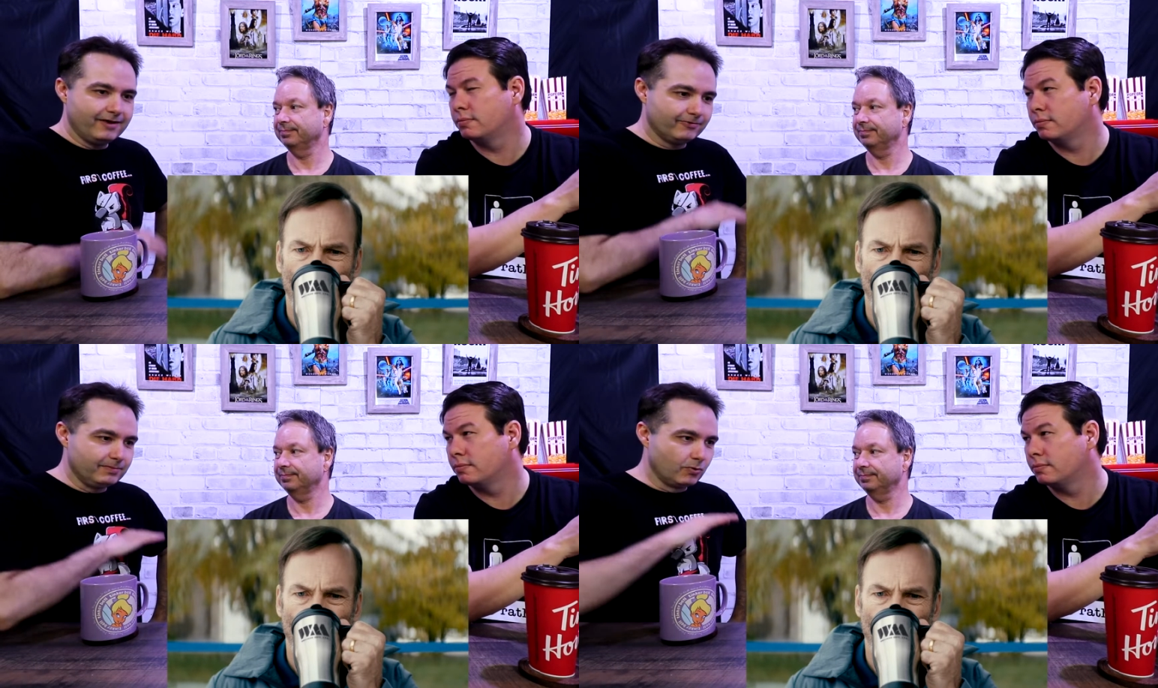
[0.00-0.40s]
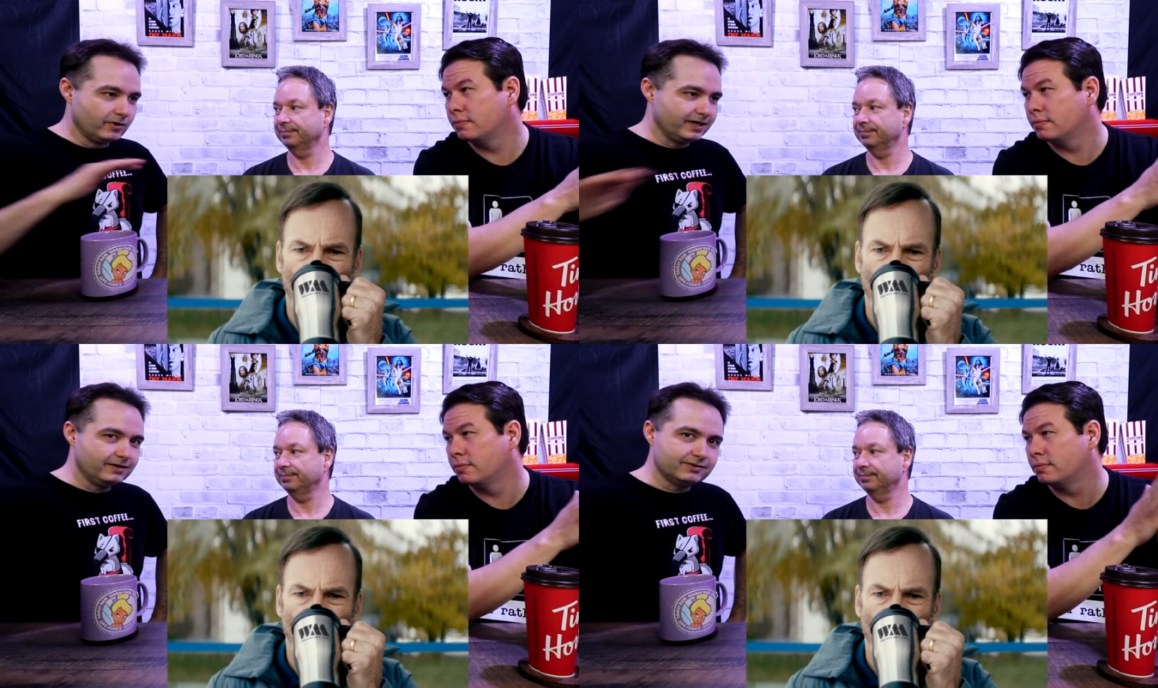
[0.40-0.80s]
Speaker 1: Every
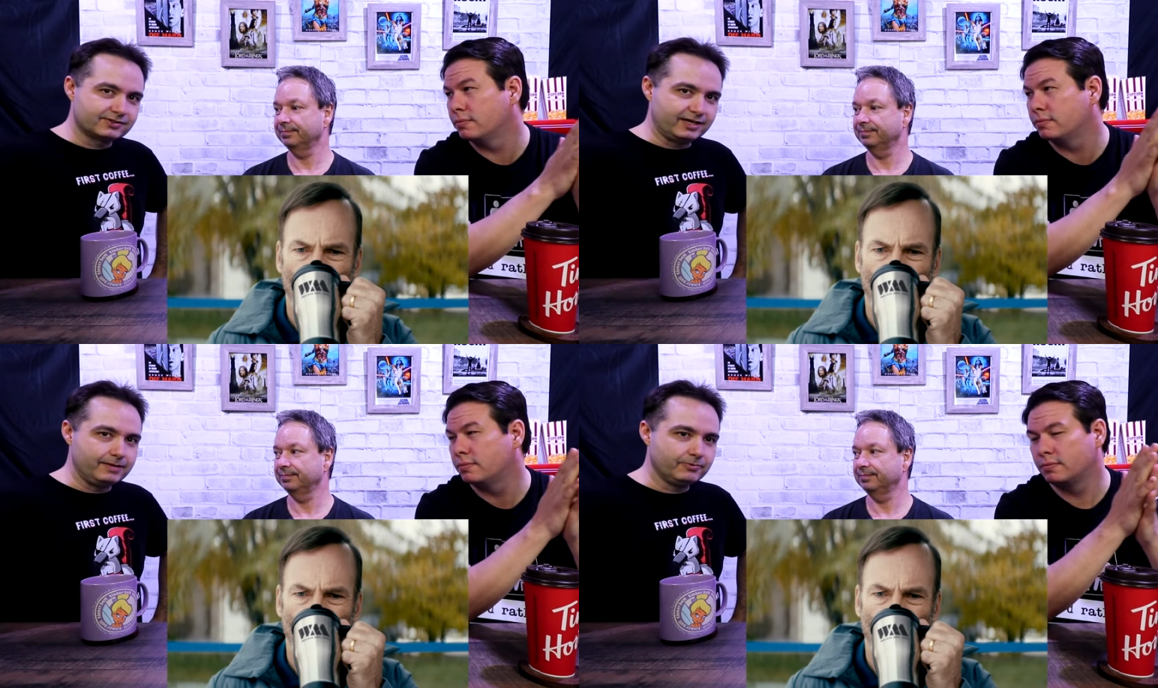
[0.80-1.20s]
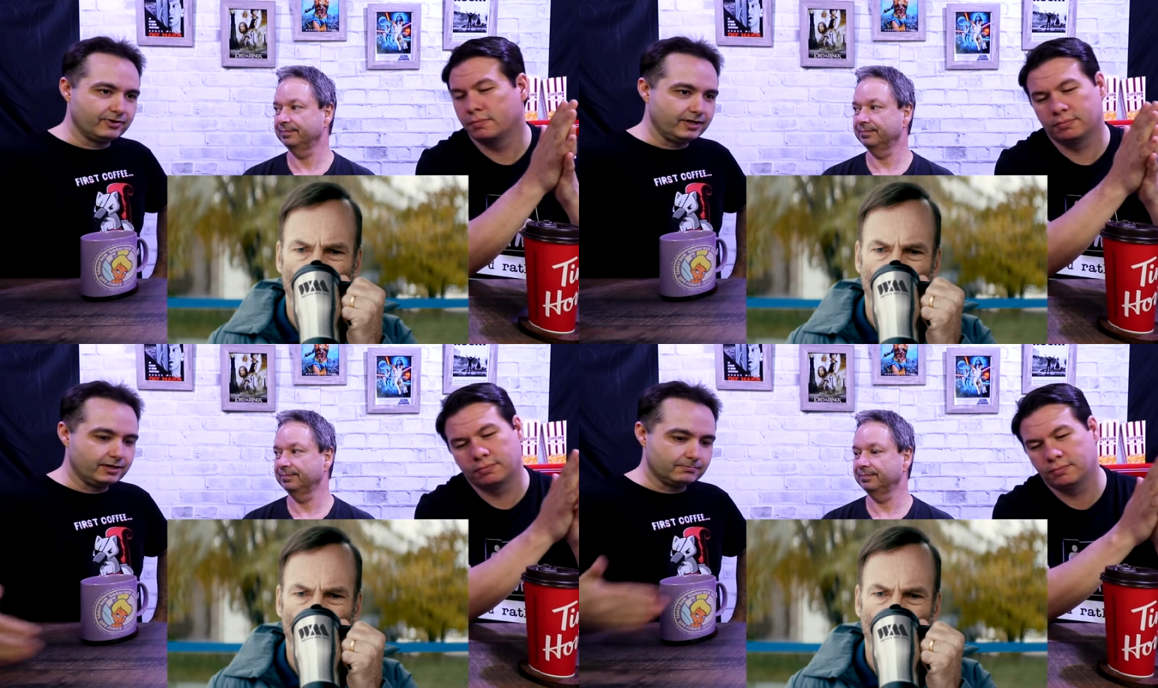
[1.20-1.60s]
morning, same
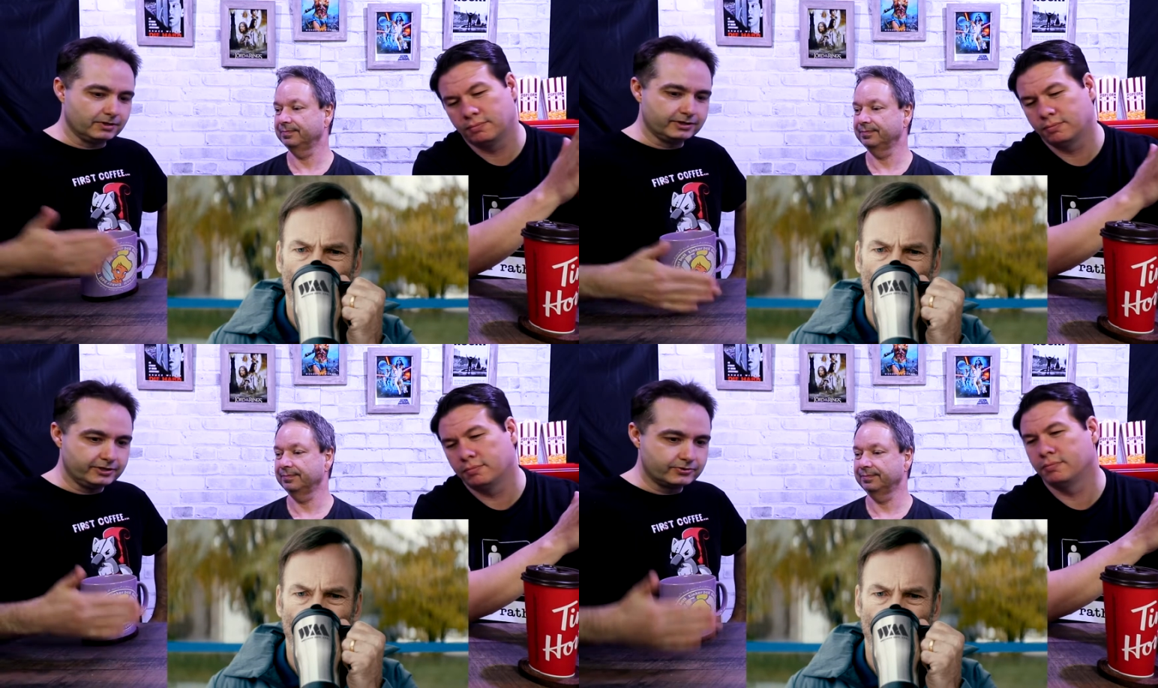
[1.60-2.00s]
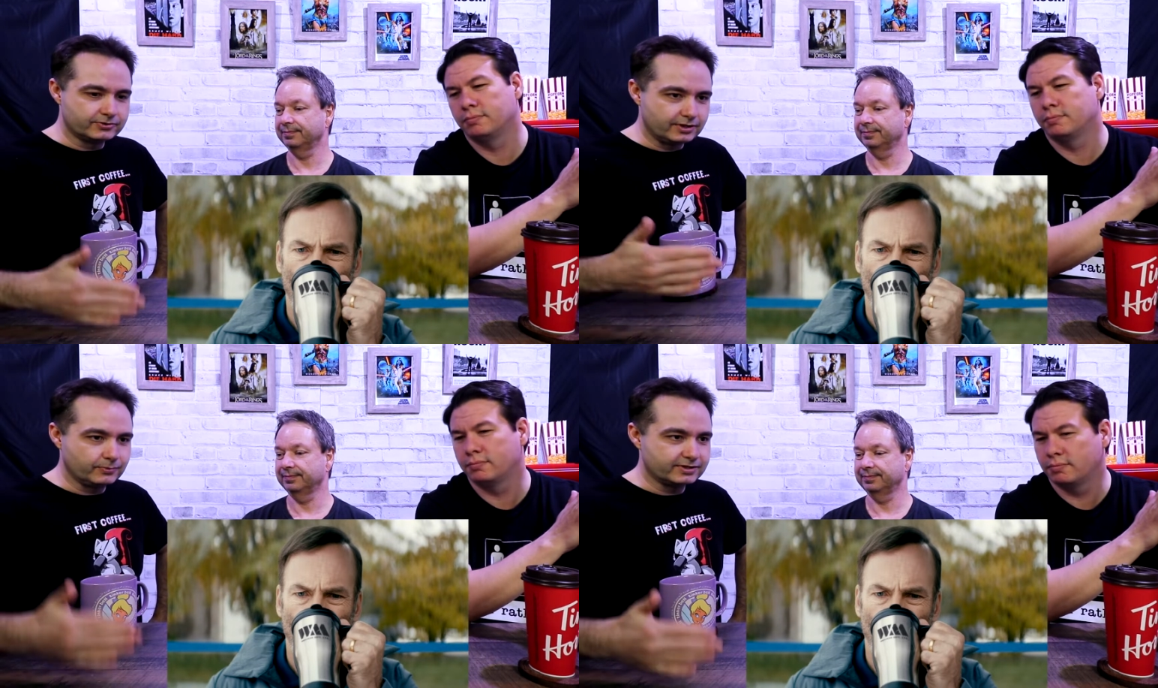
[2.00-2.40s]
thing. Monday,
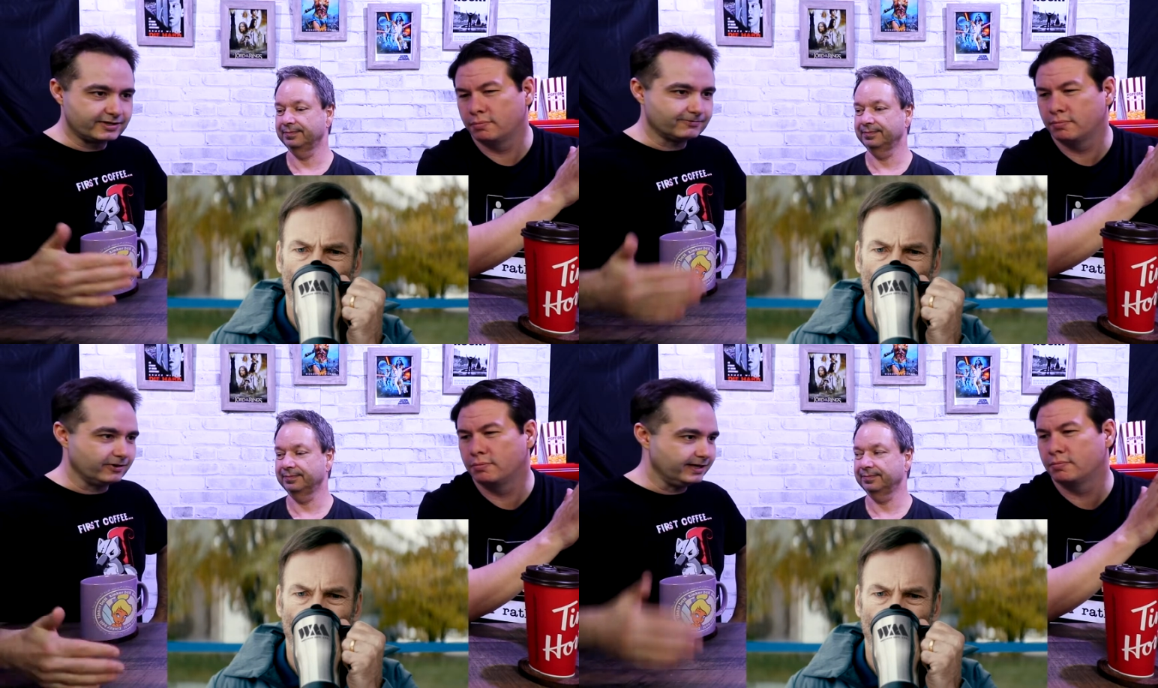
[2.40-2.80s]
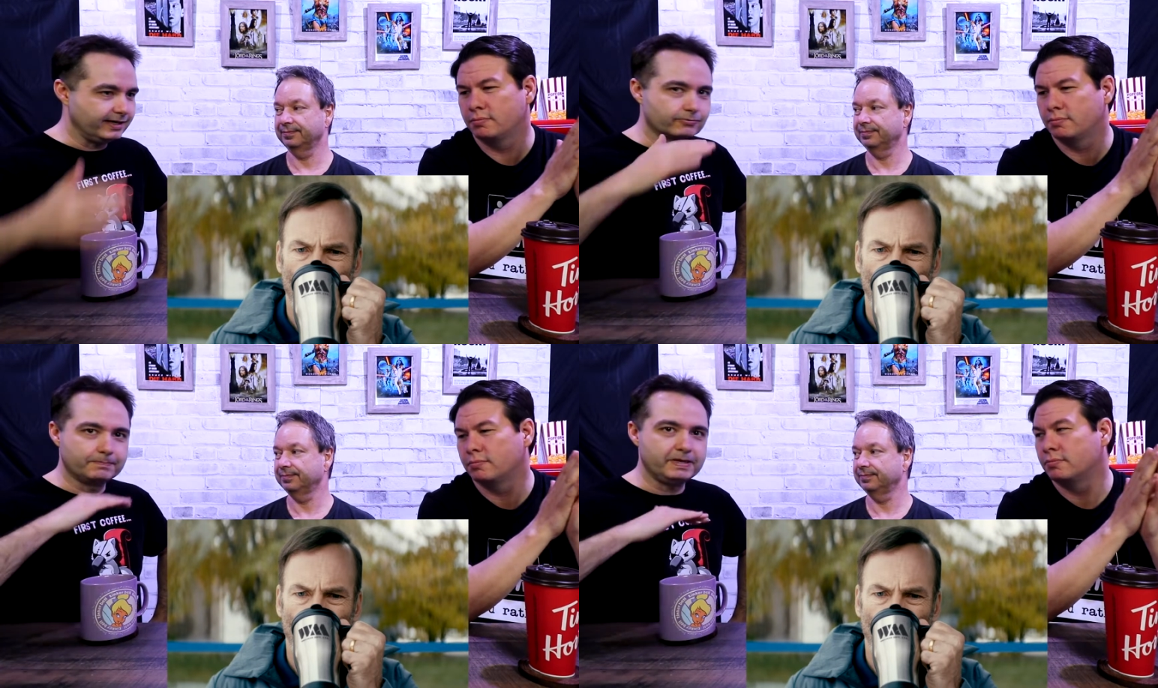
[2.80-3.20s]
Tuesday, Wednesday,
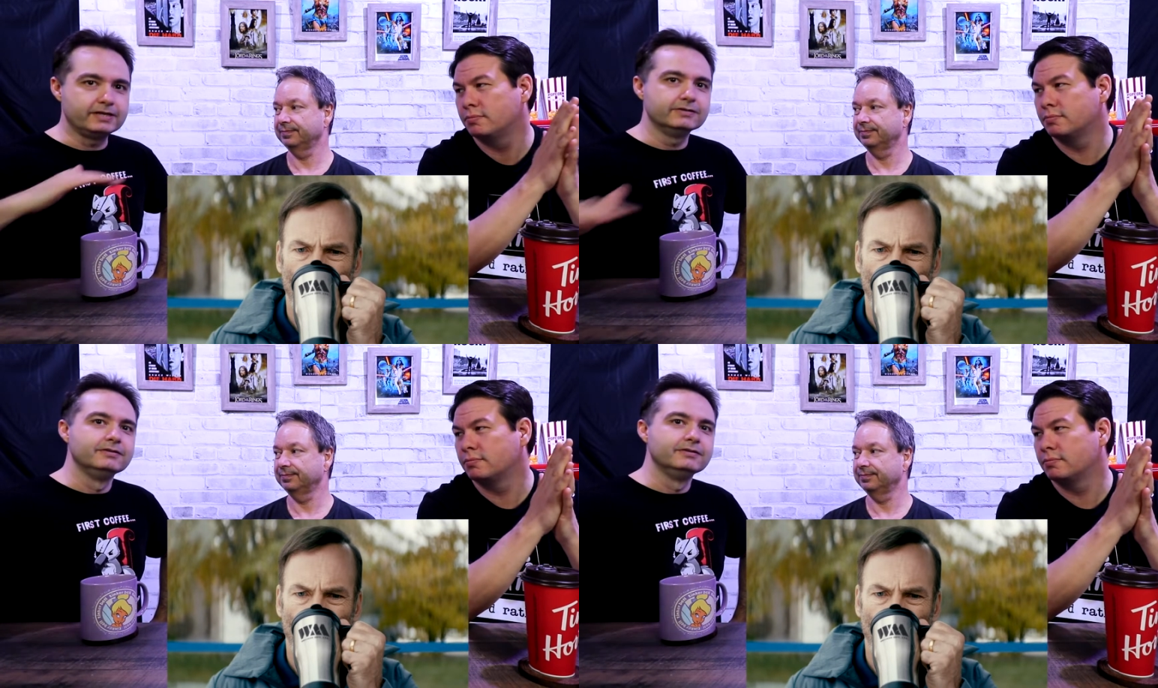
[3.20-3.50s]
Friday, repeat.